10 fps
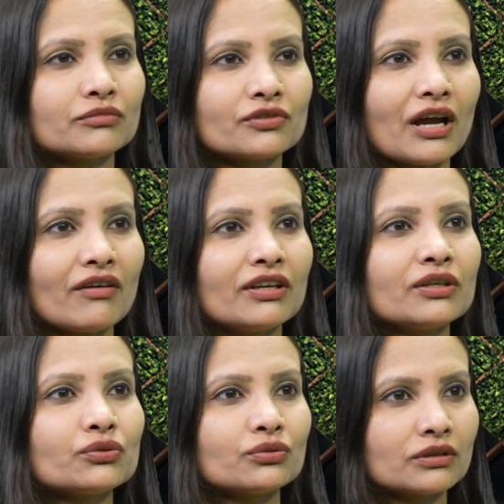
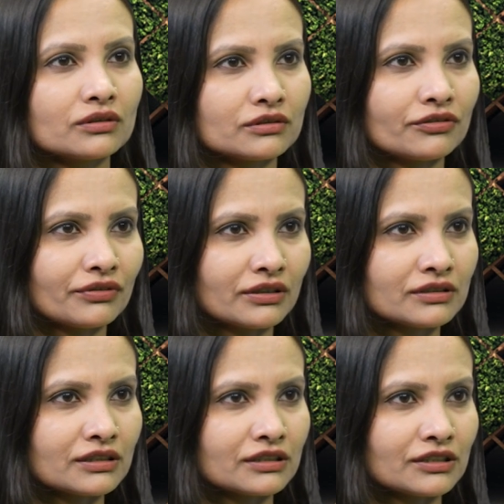traveling to a different
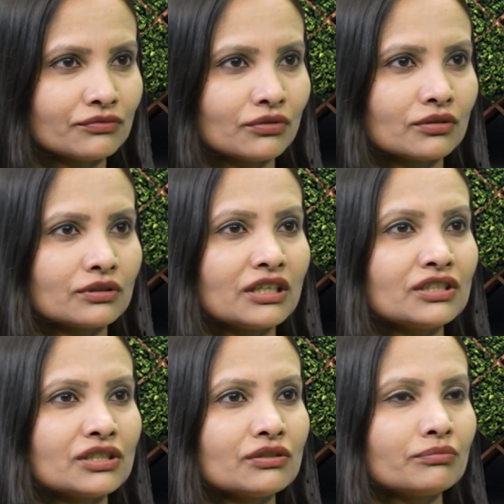city for
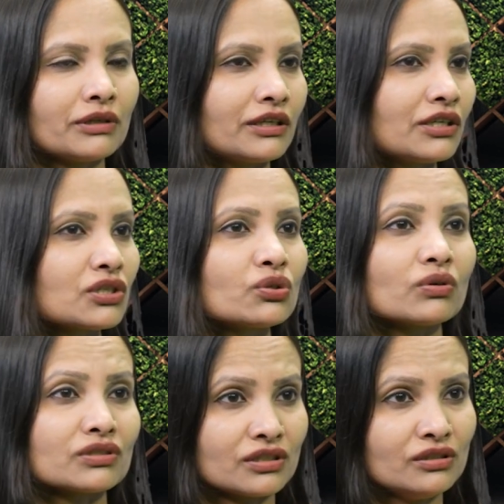teaching meditation to
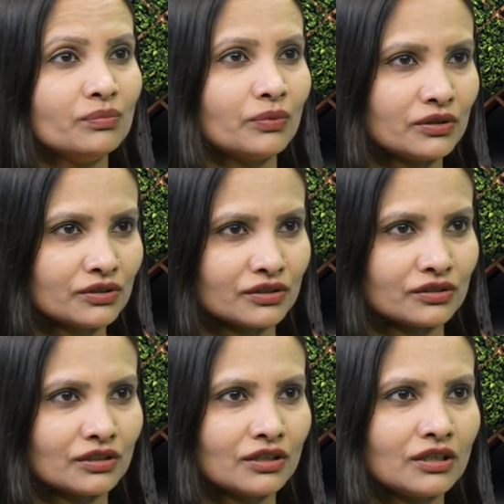a single
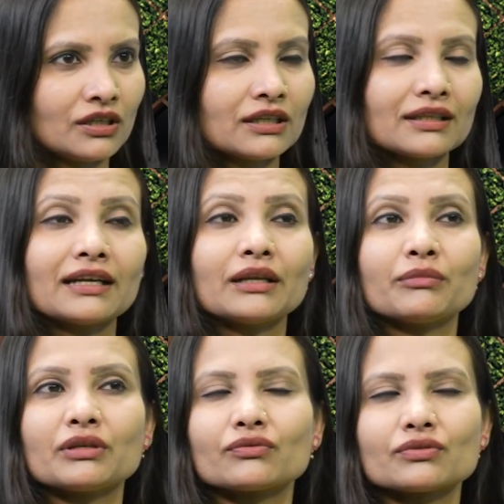person, that
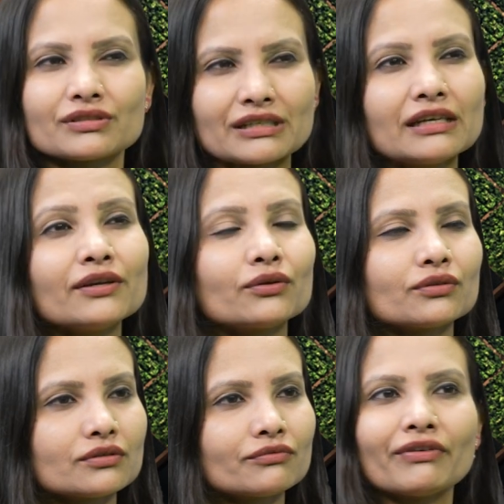time it was really
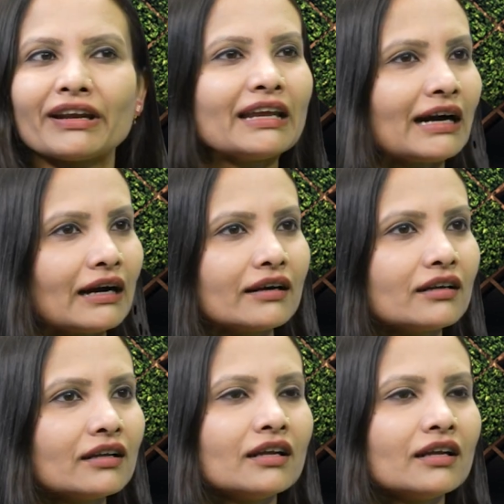very hard.